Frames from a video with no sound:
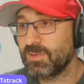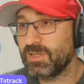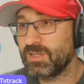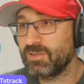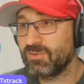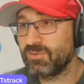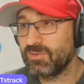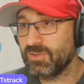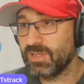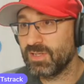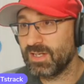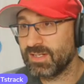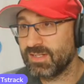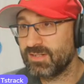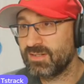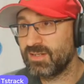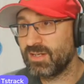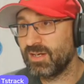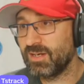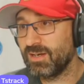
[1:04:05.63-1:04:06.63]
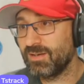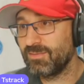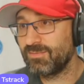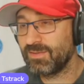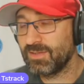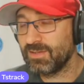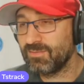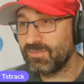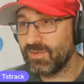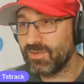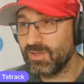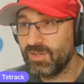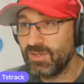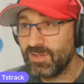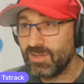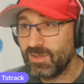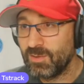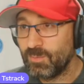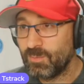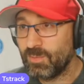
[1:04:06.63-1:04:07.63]
played good last year. I think that
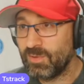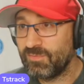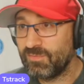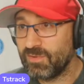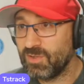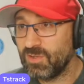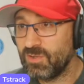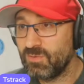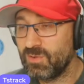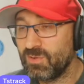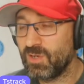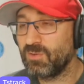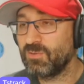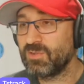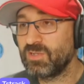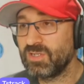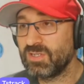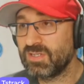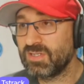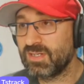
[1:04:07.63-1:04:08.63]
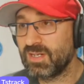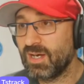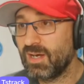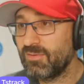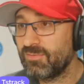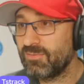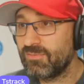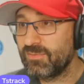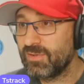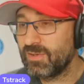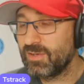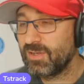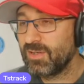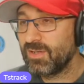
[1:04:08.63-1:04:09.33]
with the new coaching staff,